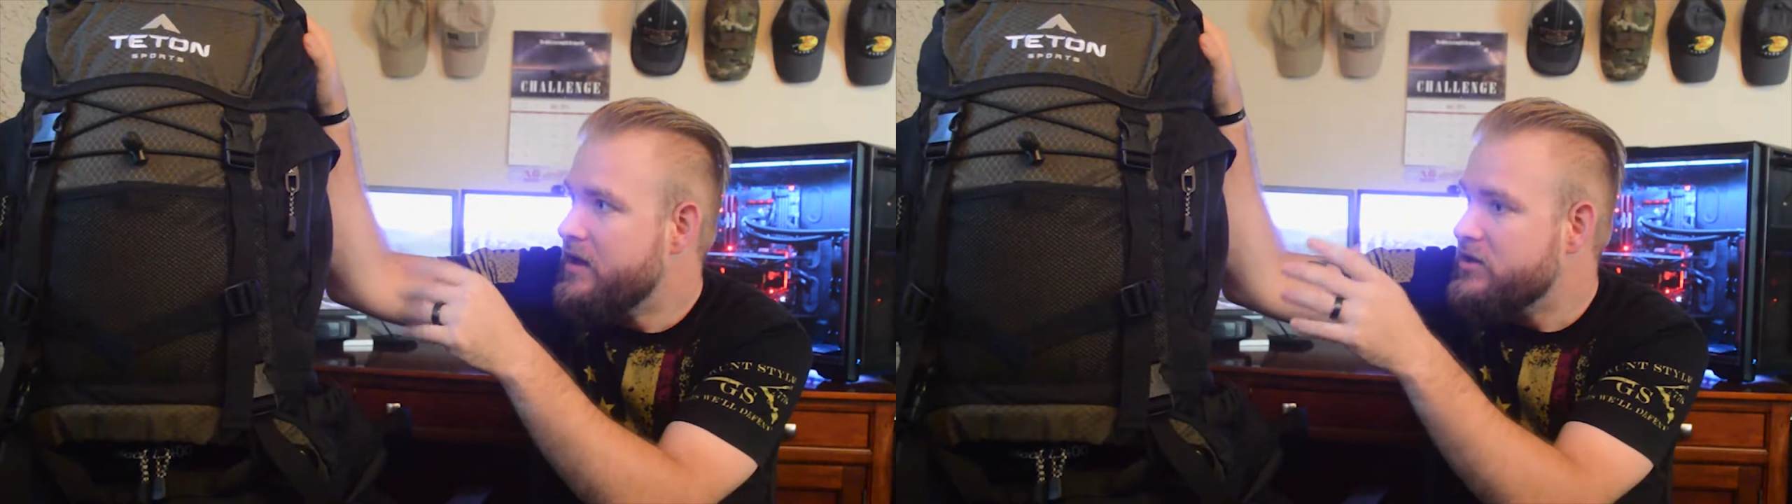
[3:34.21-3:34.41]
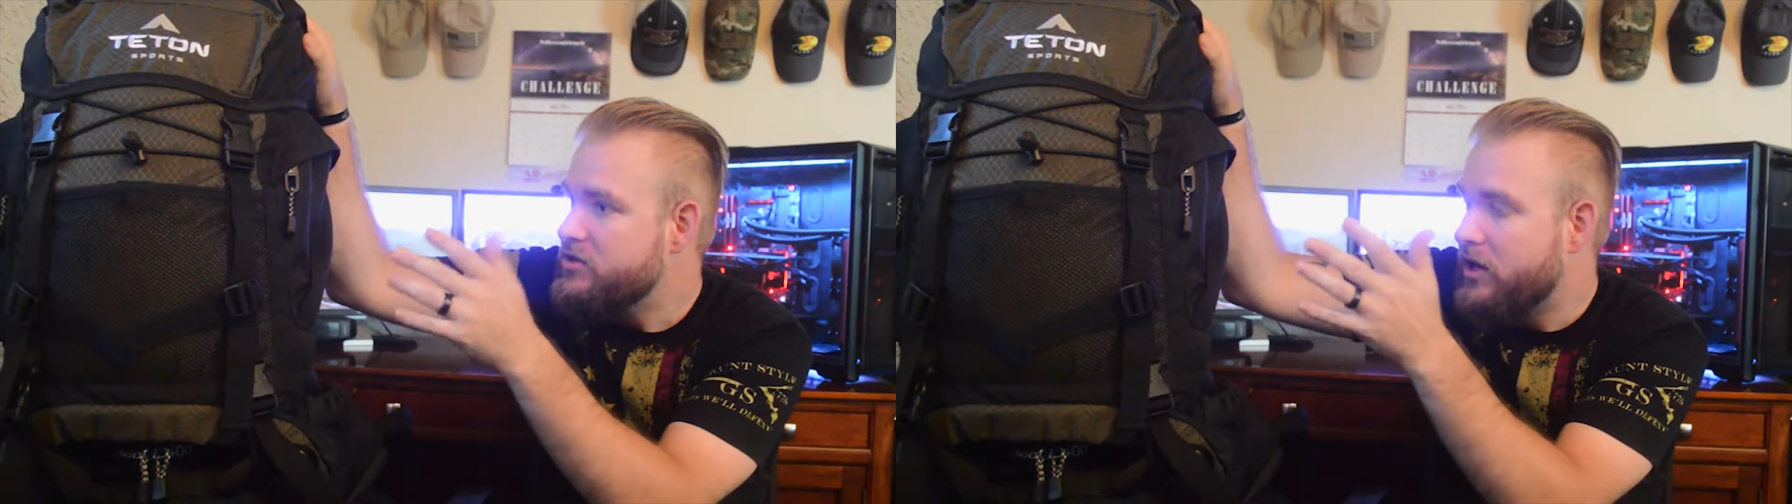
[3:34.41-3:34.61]

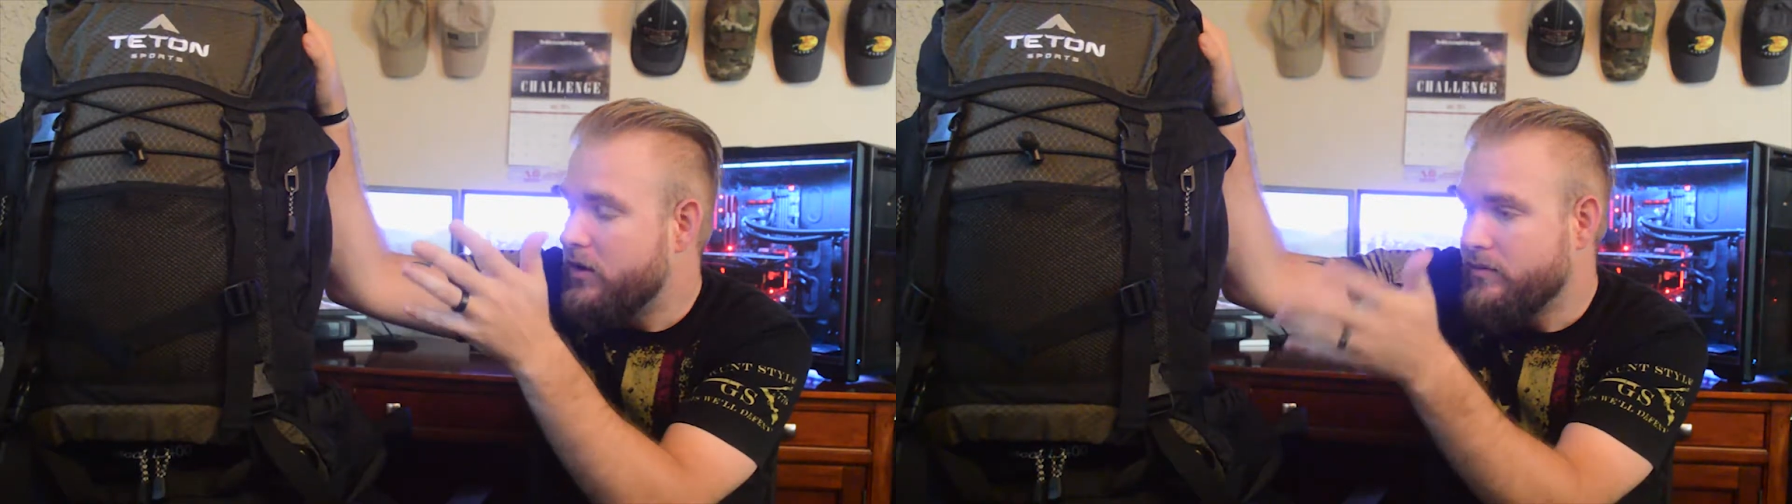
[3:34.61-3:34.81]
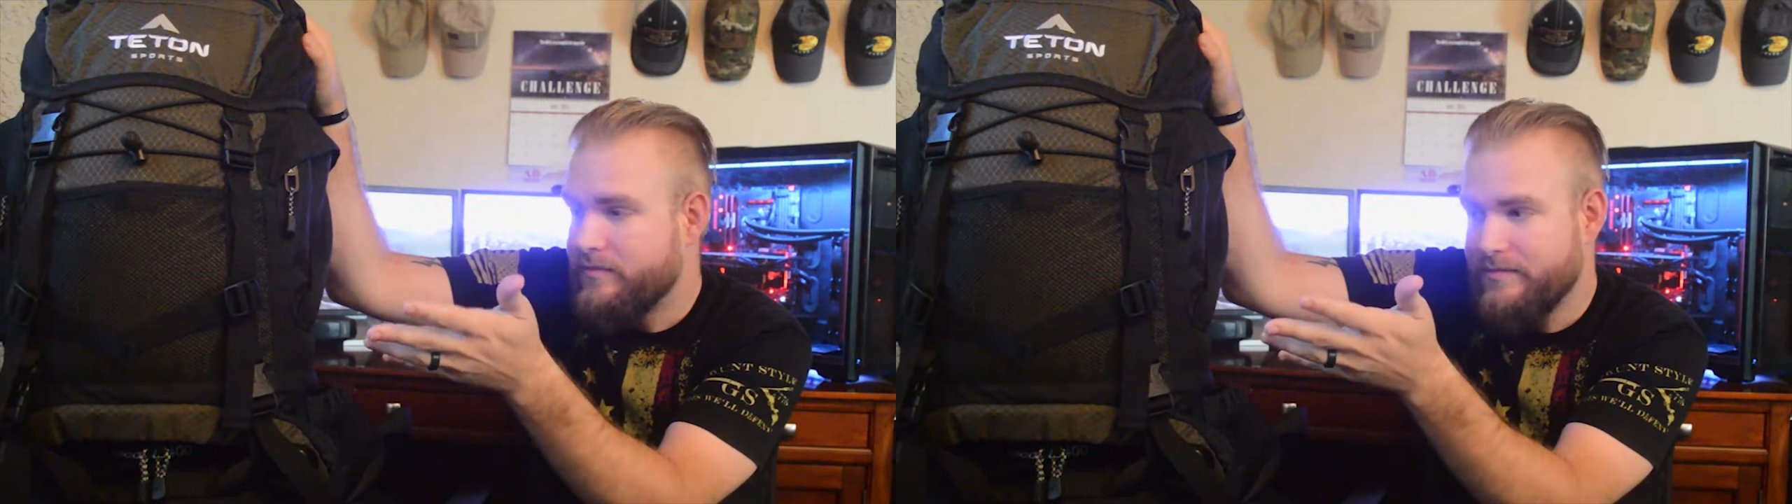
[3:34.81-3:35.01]

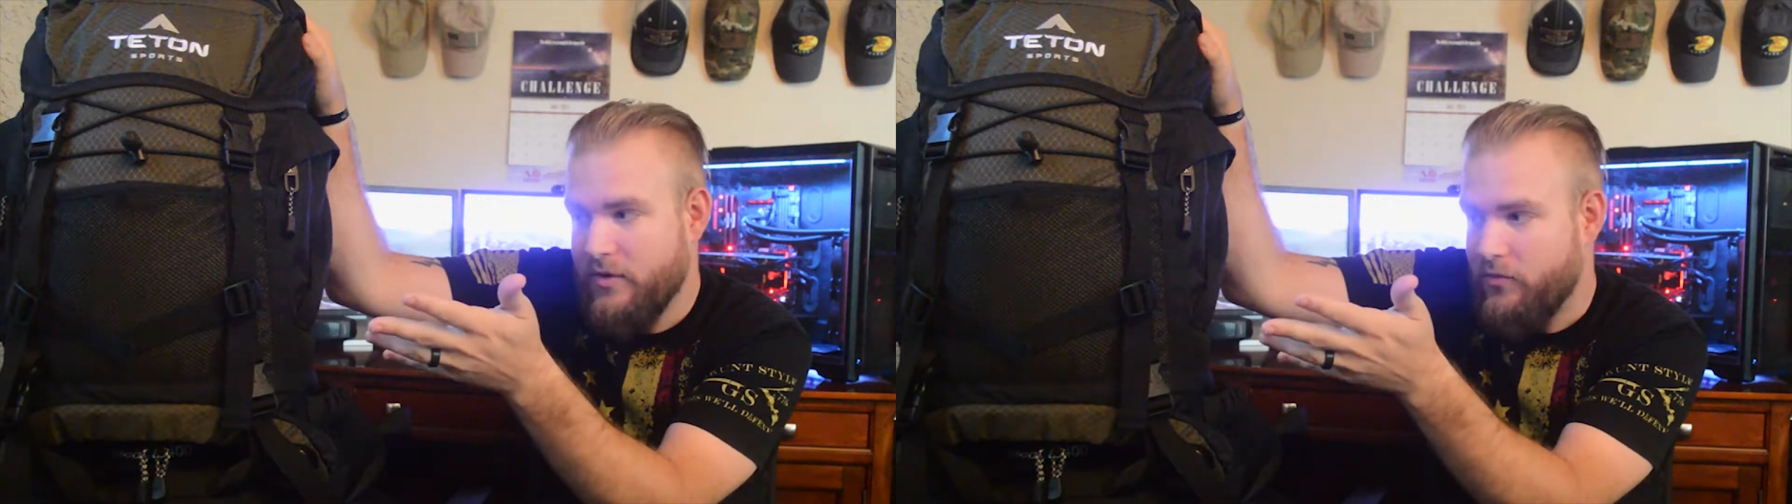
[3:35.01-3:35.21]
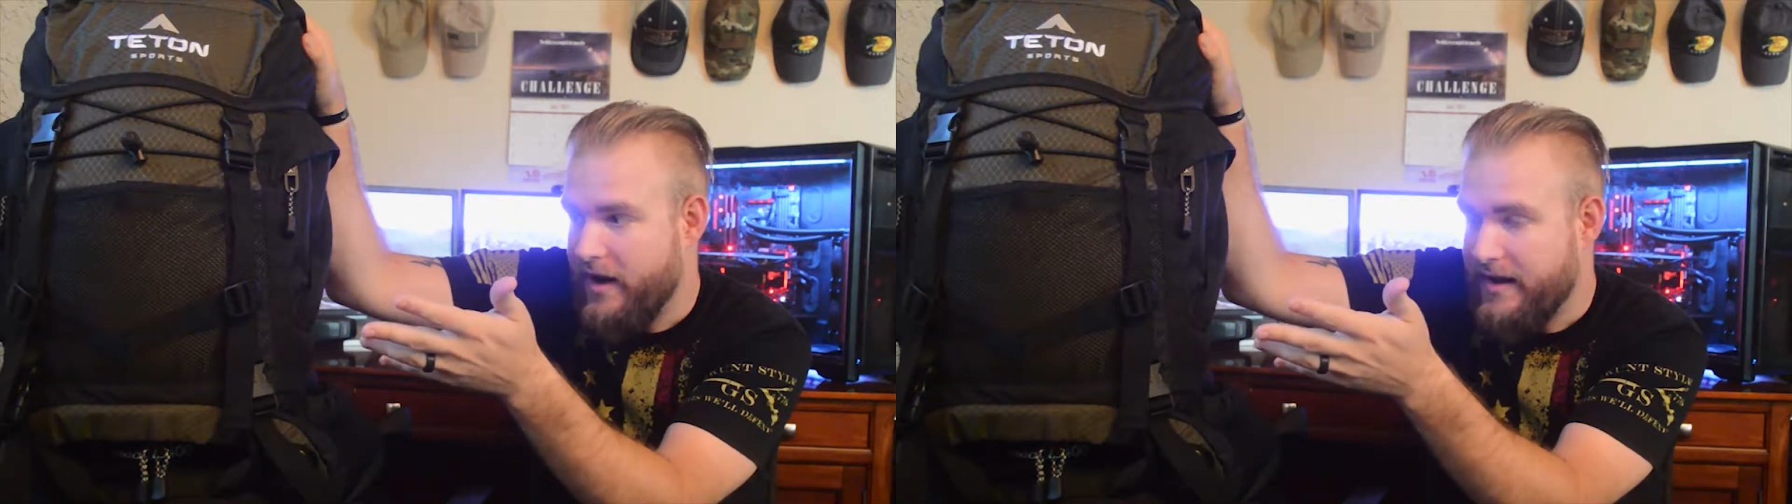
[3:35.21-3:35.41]
So
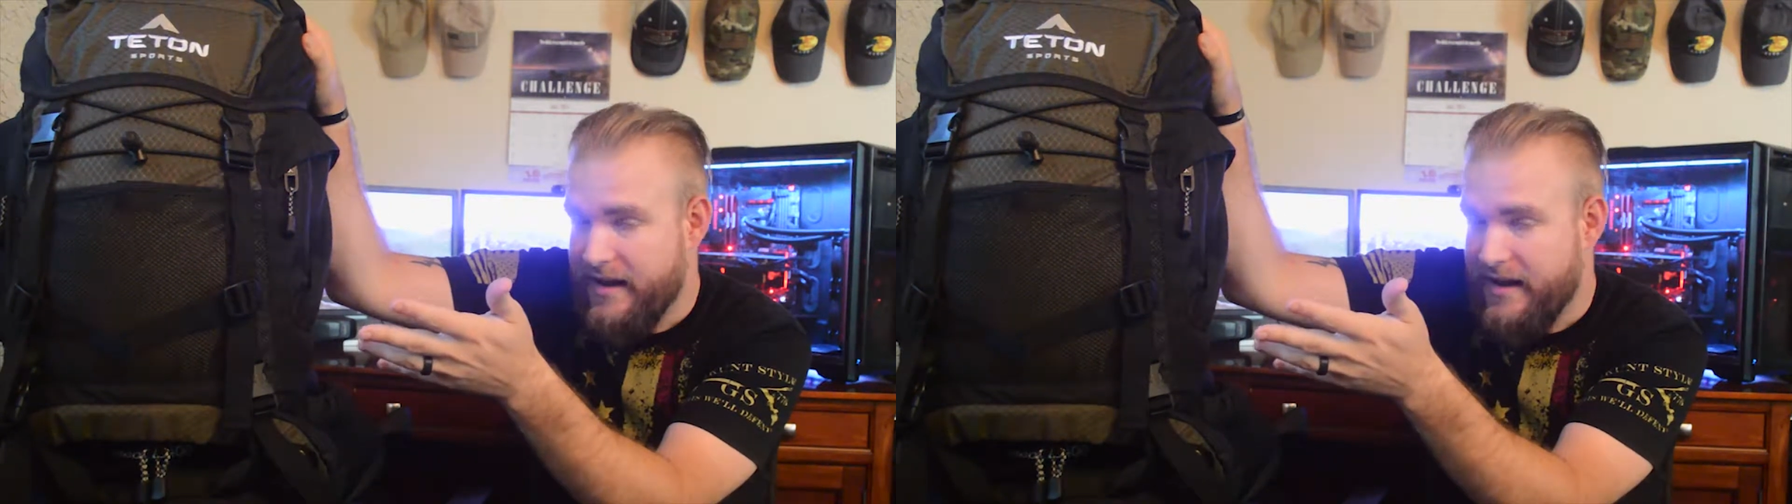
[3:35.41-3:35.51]
right